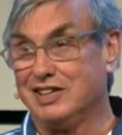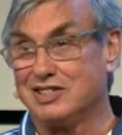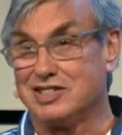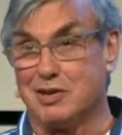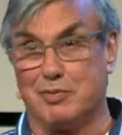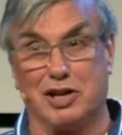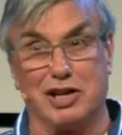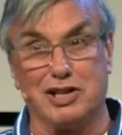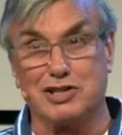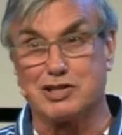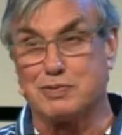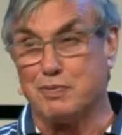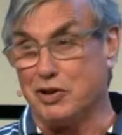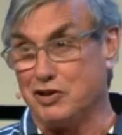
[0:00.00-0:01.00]
Someone
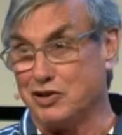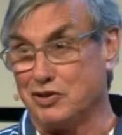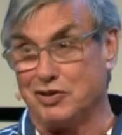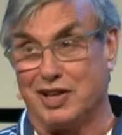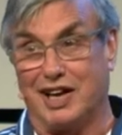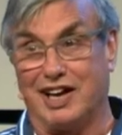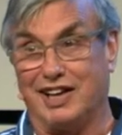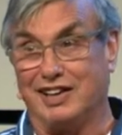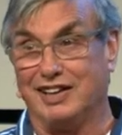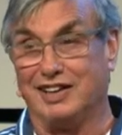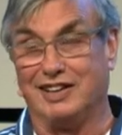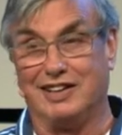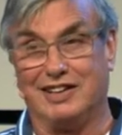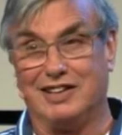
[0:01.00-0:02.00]
else may do that,
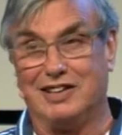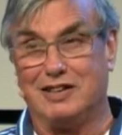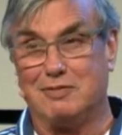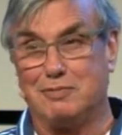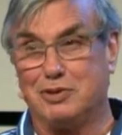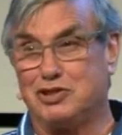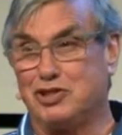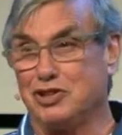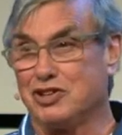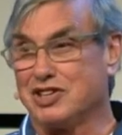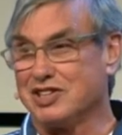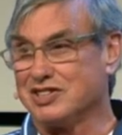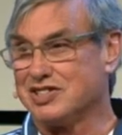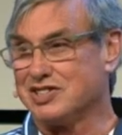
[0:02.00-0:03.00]
but you
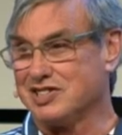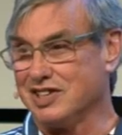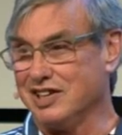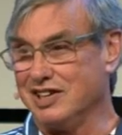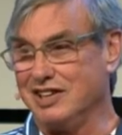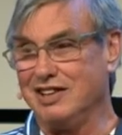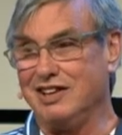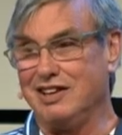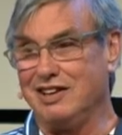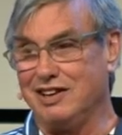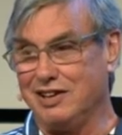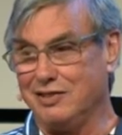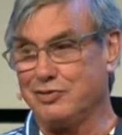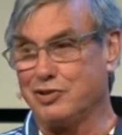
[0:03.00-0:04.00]
can still
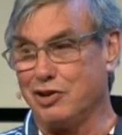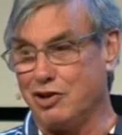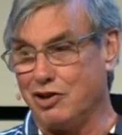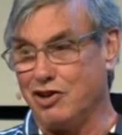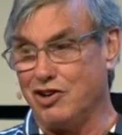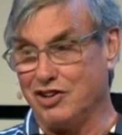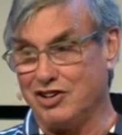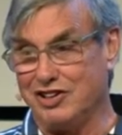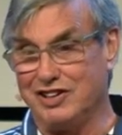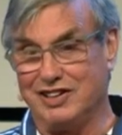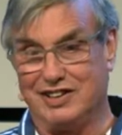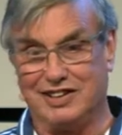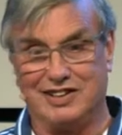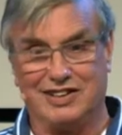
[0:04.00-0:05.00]
love God
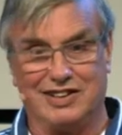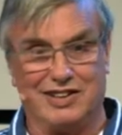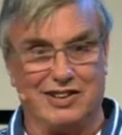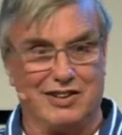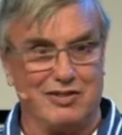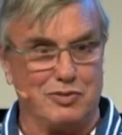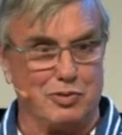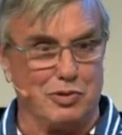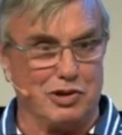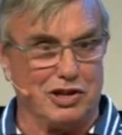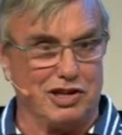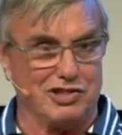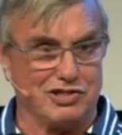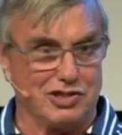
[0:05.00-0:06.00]
for
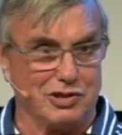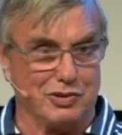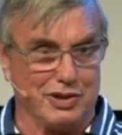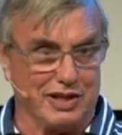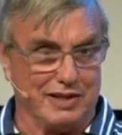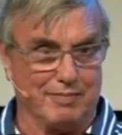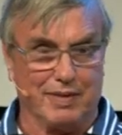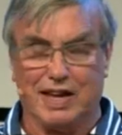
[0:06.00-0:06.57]
what he's doing.